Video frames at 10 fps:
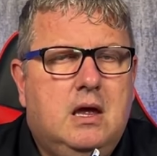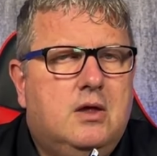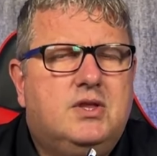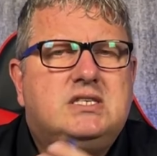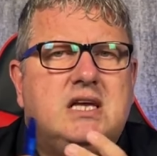
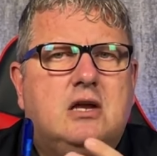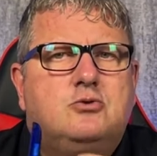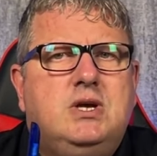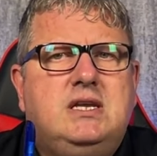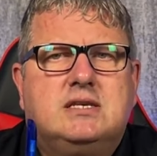This
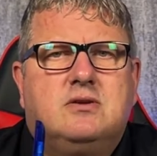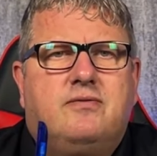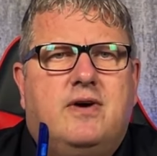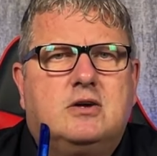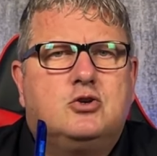country does not
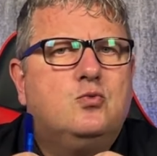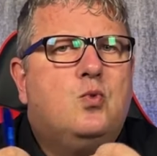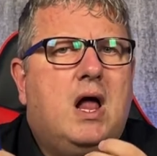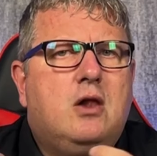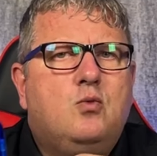function
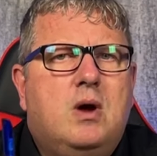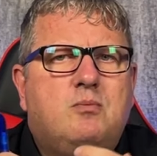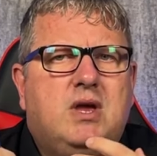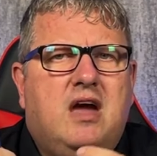well when we